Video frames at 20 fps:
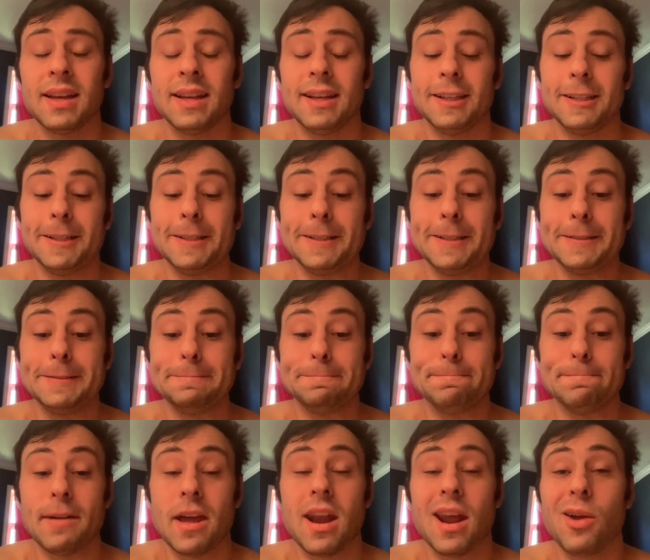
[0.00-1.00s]

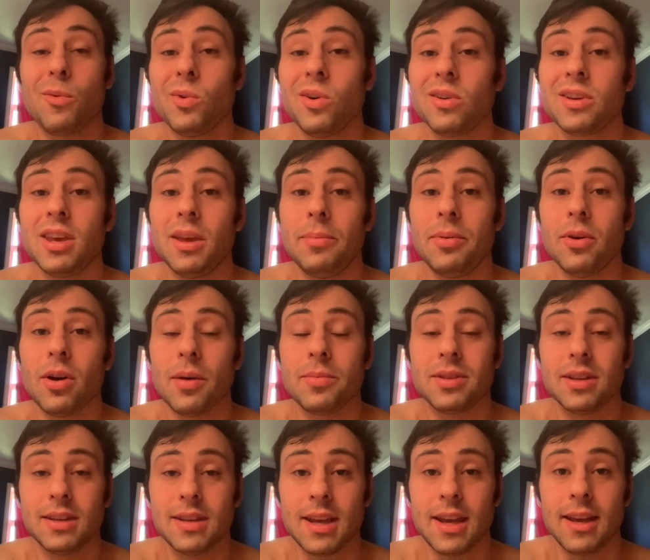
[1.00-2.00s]
And I will keep you up
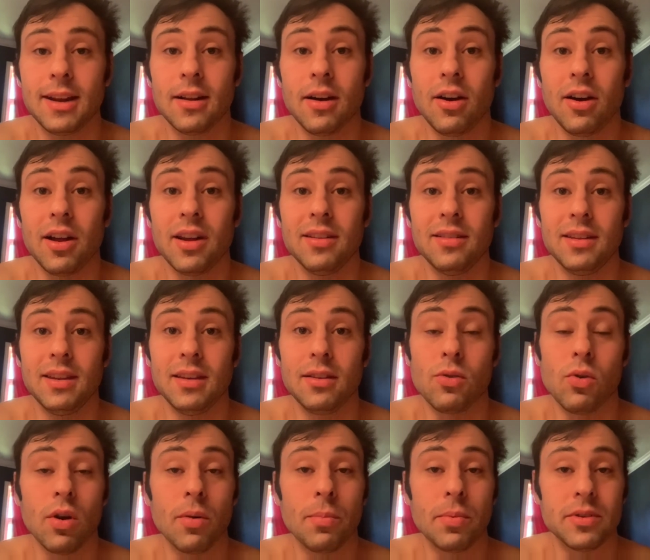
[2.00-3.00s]
to date on the
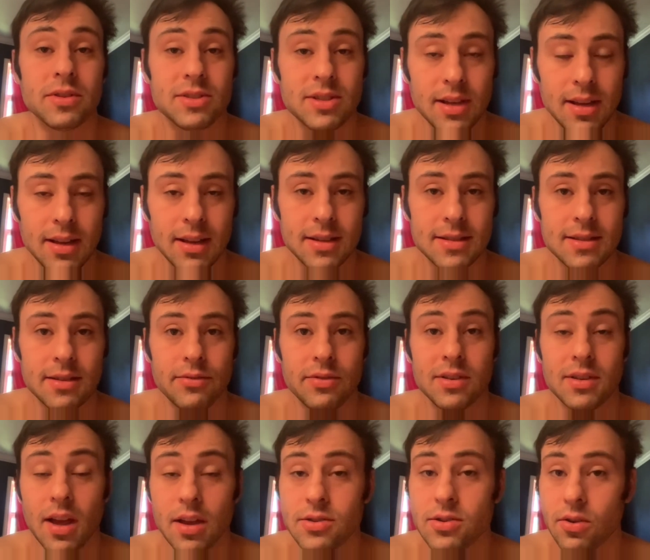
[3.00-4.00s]
court proceedings if it
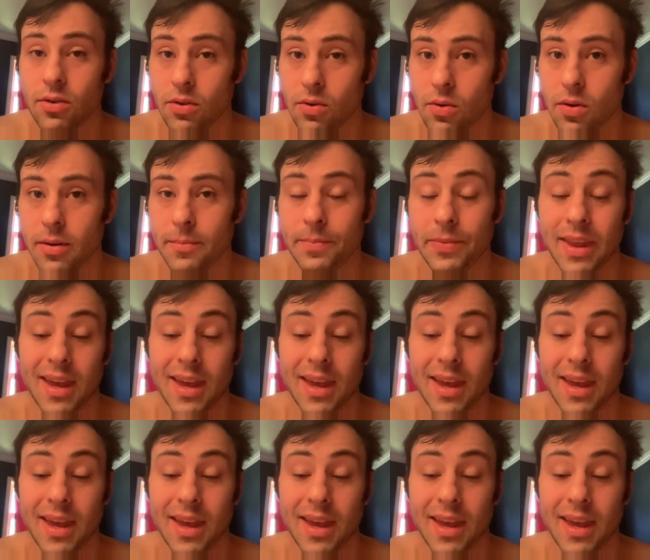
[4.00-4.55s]
does go to court.